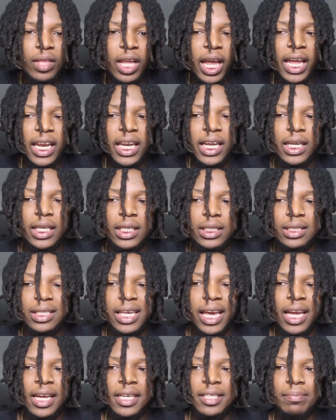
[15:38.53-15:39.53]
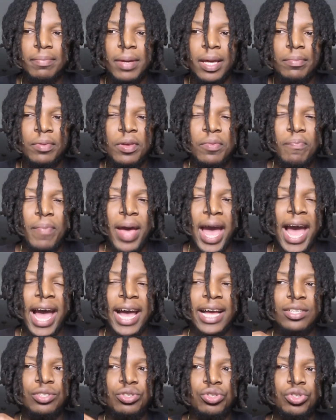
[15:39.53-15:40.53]
And then it takes maybe
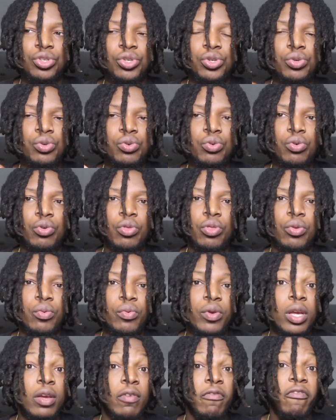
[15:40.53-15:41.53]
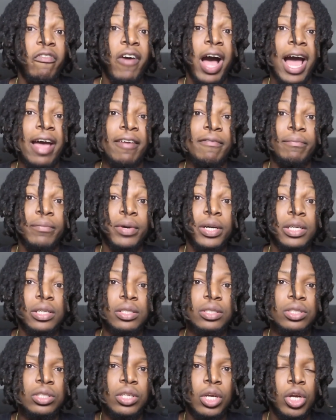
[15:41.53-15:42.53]
past 2, 3, 5
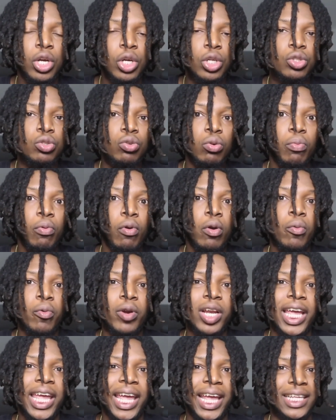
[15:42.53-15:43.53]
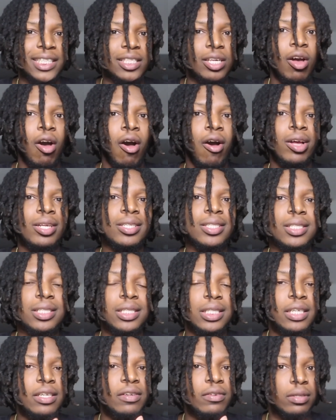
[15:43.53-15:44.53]
months to a point where like it's
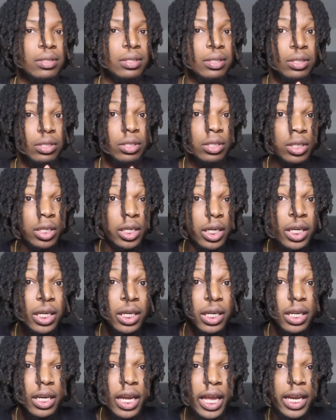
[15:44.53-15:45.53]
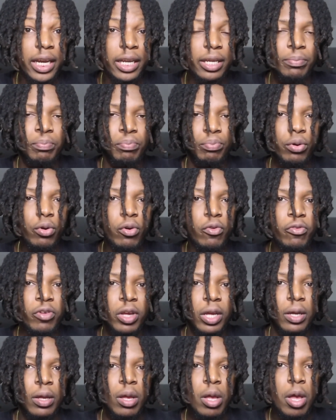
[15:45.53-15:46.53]
constantly good and
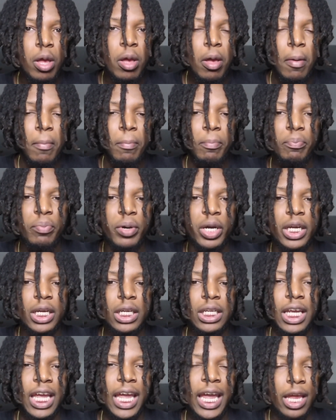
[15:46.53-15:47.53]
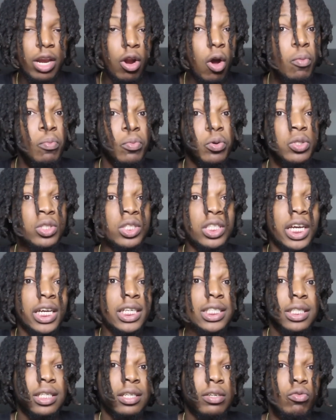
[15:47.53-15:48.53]
improving, but it almost
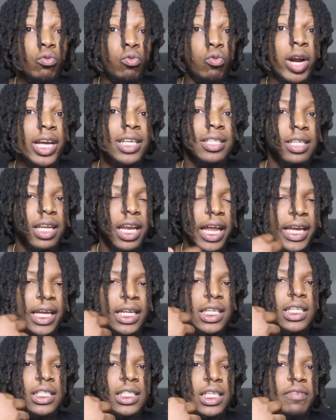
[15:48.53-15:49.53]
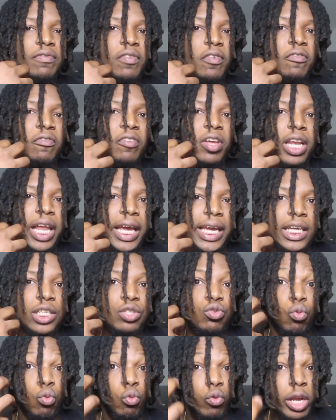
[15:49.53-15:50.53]
doesn't resonate, like it doesn't even feel like
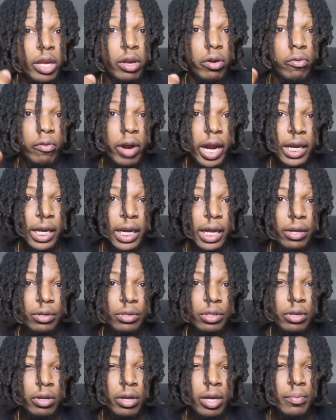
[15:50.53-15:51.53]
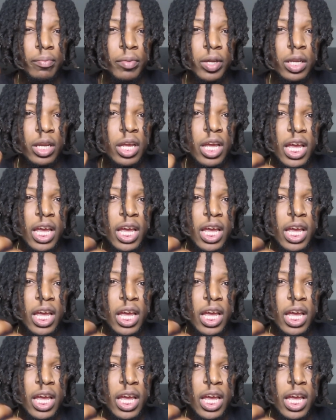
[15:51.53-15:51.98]
it's real right now, you know what I mean?